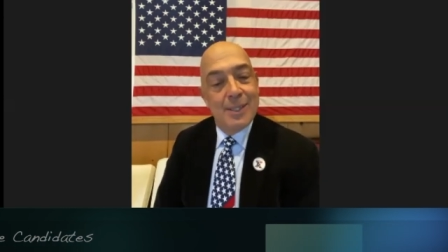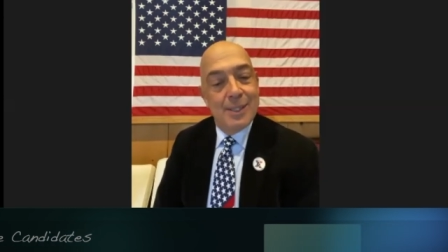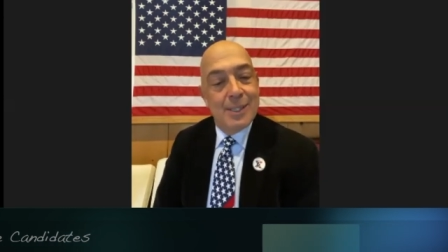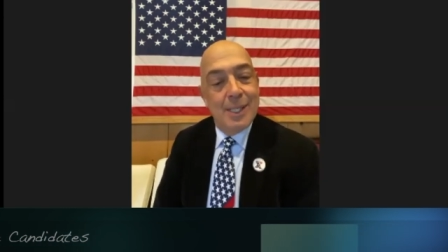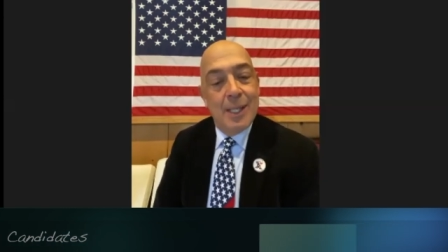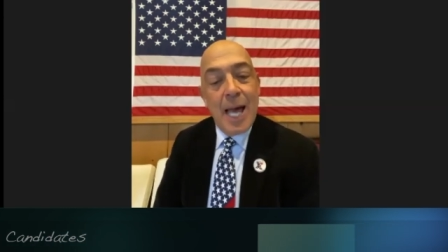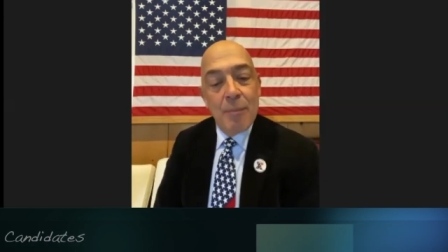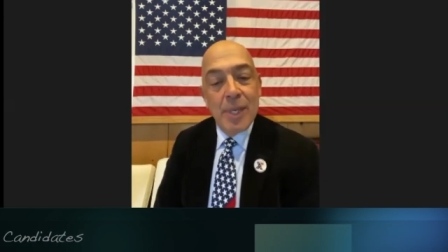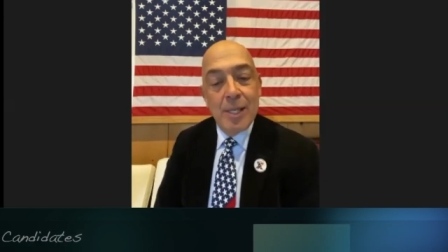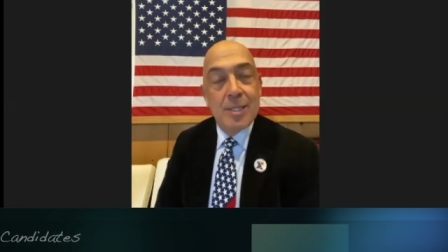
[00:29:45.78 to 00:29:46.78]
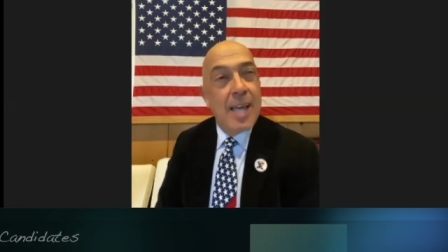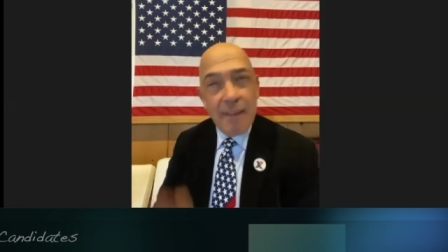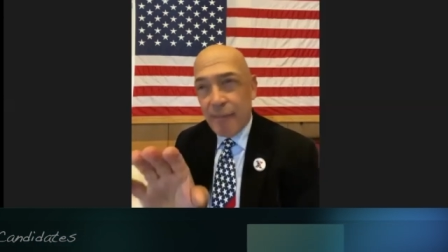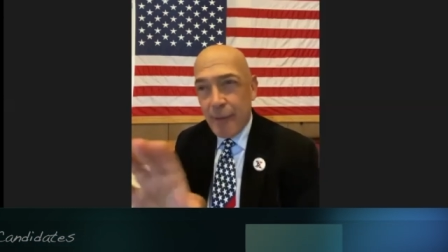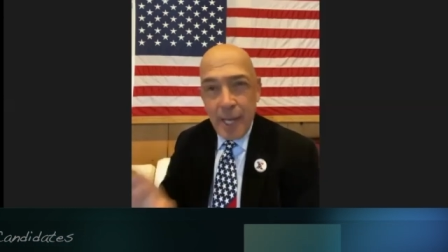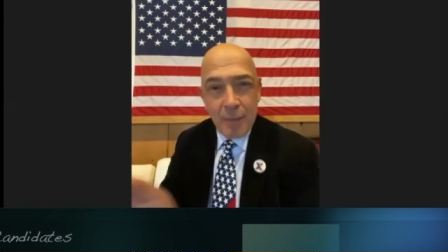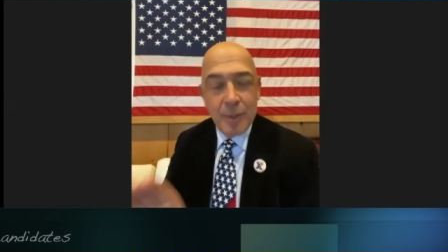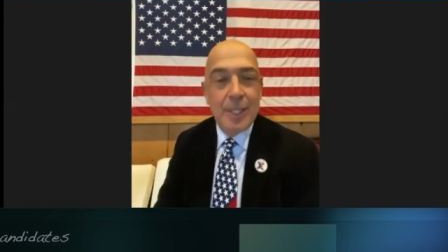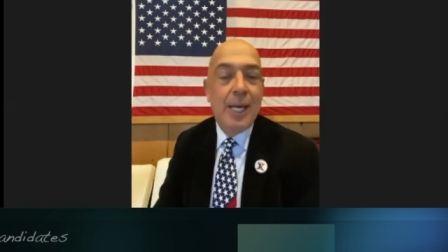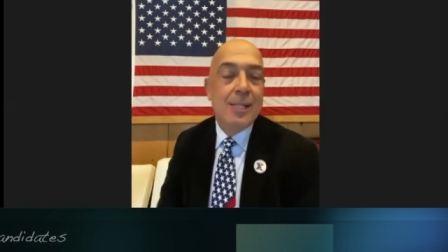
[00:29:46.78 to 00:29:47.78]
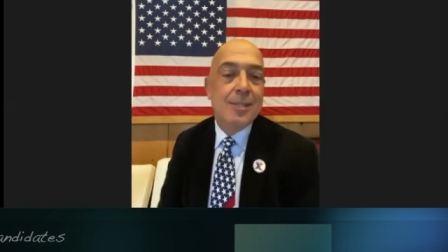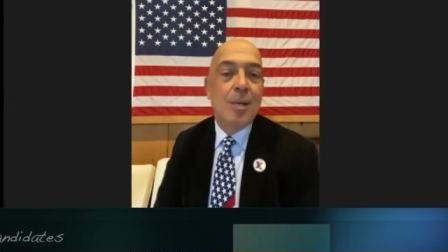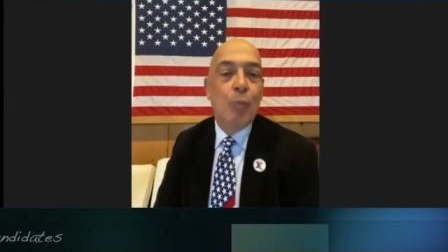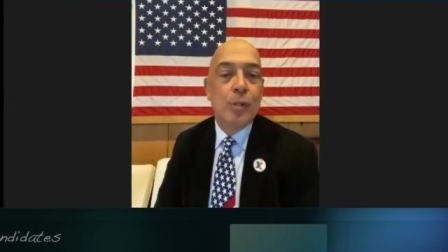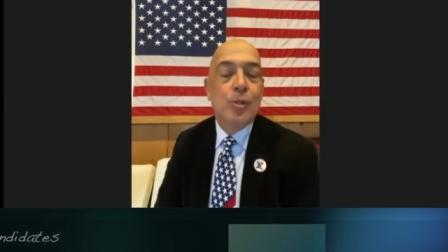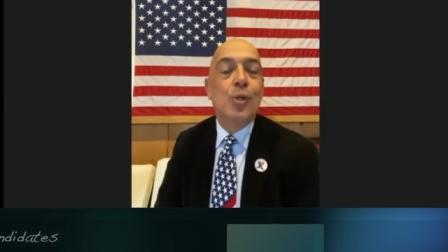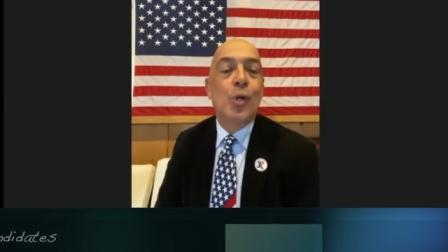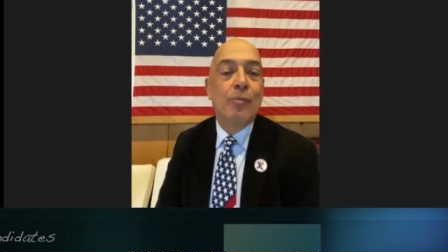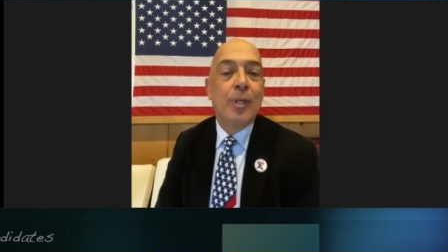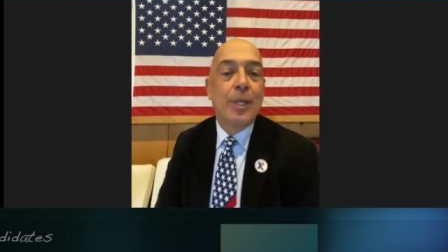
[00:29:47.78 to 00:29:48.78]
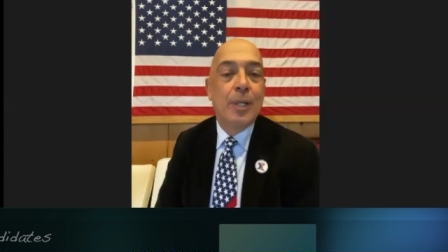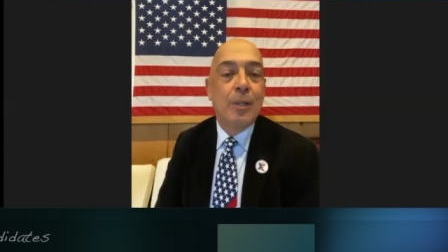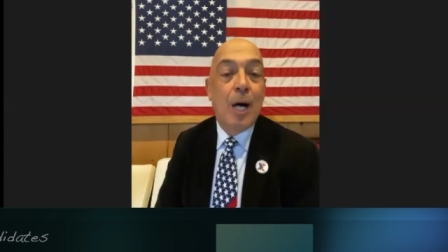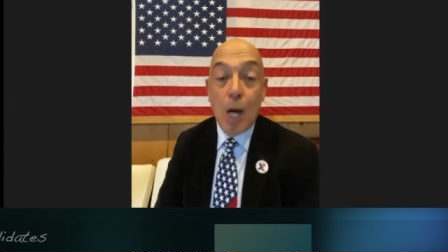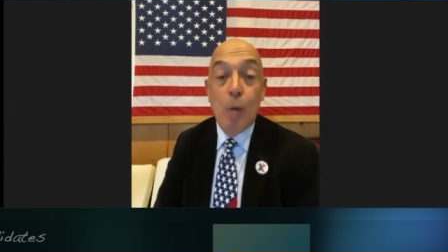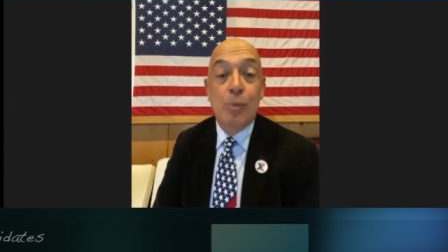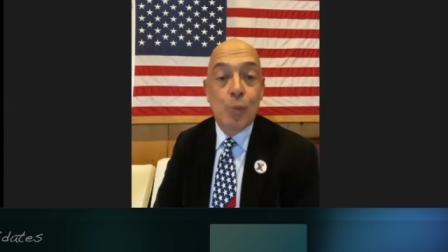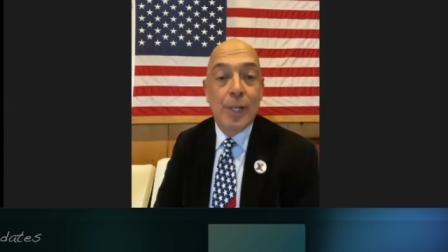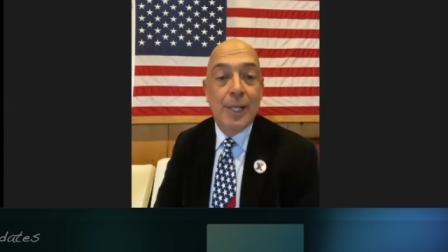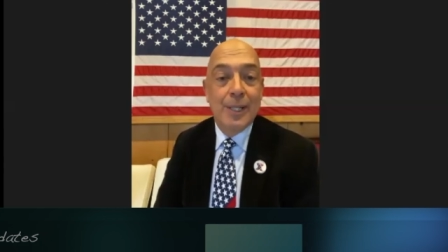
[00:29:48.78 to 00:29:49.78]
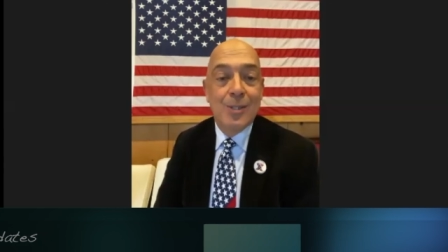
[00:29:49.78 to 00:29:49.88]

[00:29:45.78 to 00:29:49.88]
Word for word: and that means that family has someone serving in harm's way.